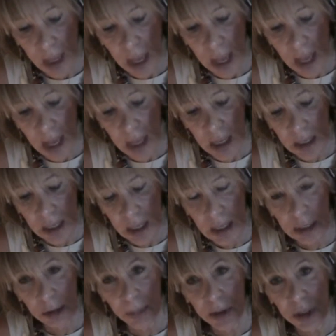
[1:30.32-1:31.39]
and
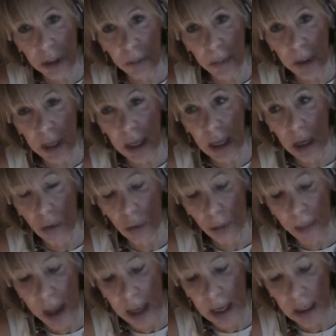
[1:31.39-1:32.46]
it's supposed to be a
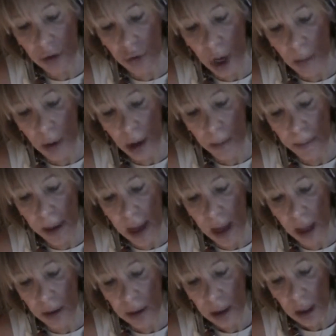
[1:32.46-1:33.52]
romantic drama
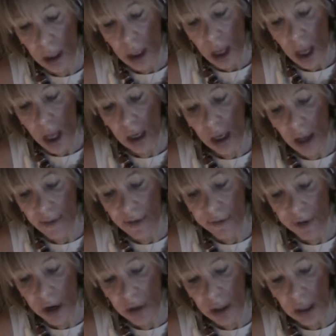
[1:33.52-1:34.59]
about a love
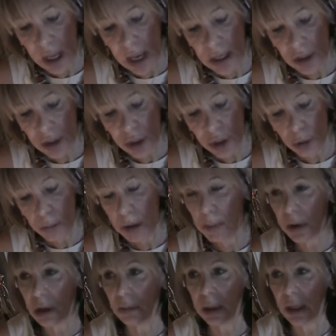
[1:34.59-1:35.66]
affair that catches two people
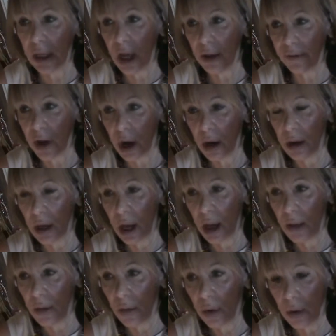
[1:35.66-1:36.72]
completely off guard.
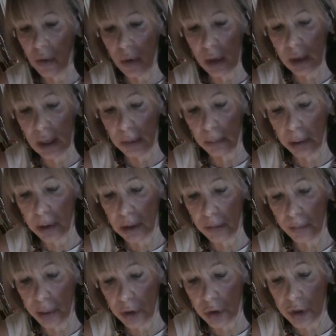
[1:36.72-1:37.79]

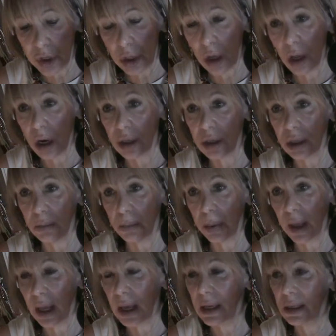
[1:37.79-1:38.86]
Patricia Clarkson
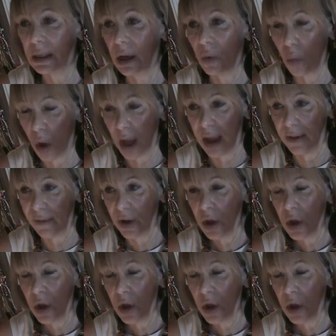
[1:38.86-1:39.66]
plays a wife